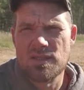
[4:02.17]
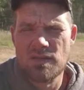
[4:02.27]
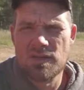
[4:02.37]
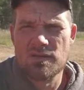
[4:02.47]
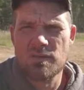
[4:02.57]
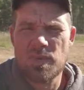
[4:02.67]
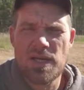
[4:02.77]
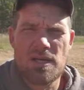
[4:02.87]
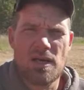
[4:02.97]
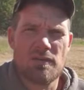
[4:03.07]
conservative,
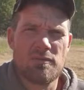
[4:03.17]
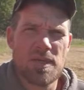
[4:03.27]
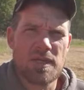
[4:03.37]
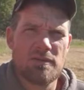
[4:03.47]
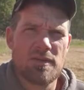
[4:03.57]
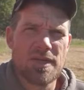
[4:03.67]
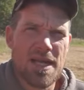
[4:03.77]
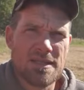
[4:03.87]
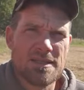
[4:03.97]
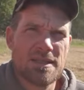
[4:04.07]
paying off many of their
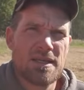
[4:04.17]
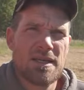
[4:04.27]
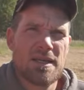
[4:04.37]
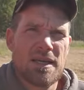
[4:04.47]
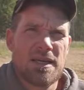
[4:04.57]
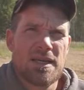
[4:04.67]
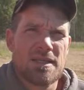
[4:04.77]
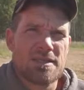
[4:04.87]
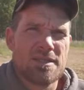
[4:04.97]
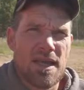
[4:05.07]
debts
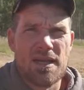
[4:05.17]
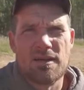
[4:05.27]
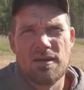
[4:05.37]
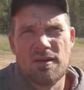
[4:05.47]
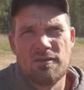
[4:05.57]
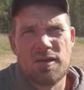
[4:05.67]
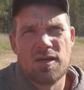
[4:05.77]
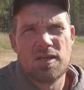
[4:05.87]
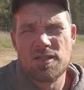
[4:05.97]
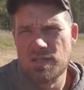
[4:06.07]
instead of
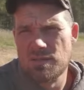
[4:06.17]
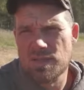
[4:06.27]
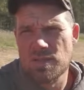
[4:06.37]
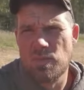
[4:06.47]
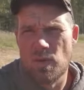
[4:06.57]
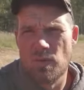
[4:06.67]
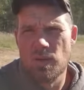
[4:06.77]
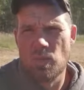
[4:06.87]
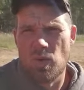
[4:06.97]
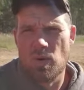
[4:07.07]
continuously
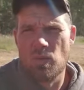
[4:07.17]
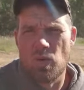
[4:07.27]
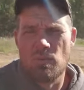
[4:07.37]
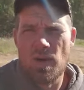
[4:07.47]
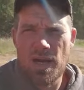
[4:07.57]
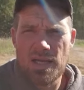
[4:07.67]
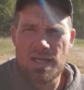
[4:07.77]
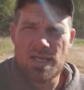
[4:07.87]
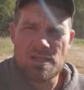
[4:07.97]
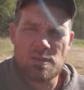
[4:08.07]
borrowing more and more
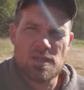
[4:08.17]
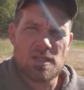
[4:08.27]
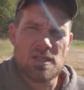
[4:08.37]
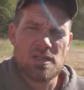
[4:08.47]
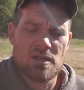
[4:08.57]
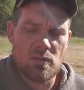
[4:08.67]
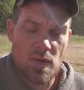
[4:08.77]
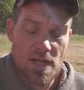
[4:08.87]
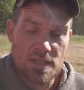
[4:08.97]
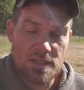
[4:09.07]
money as we see in the
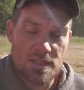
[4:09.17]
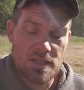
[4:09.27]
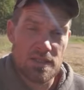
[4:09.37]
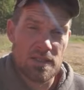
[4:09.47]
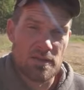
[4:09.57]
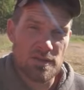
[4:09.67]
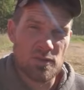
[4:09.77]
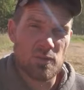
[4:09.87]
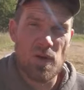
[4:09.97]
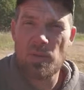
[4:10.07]
West.
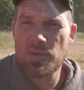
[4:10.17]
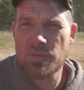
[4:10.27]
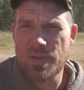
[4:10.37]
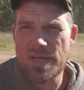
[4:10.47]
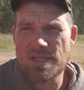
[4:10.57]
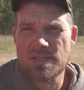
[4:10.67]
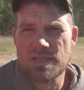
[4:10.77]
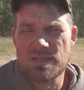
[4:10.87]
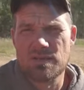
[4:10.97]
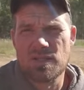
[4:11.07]
Also, property
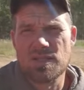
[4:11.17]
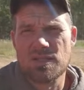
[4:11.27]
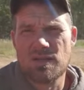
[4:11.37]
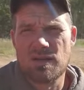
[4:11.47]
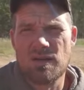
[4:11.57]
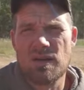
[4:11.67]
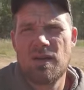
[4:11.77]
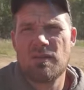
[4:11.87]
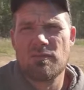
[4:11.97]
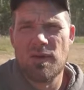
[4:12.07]
prices here in Russia are
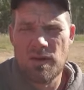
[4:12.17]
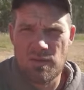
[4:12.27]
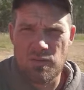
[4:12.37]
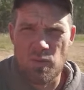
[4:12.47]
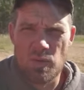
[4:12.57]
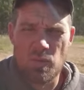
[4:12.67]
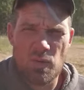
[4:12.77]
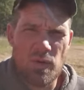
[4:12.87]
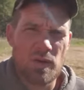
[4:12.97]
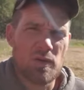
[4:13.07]
very
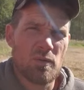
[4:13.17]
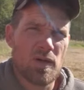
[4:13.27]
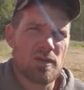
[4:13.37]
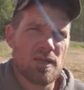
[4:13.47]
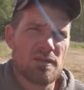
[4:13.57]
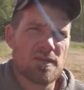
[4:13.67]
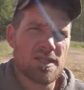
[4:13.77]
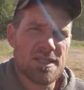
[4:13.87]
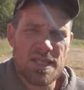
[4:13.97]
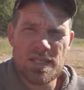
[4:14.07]
affordable, whether you want to live
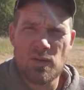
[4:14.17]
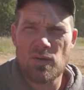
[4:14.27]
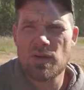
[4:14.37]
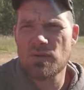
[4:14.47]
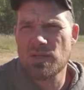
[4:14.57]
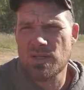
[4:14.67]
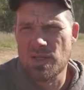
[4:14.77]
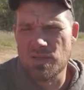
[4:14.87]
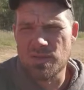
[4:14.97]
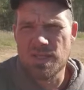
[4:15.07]
in the city or out in the
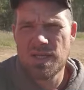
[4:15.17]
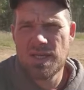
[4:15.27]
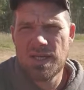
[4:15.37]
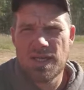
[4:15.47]
country.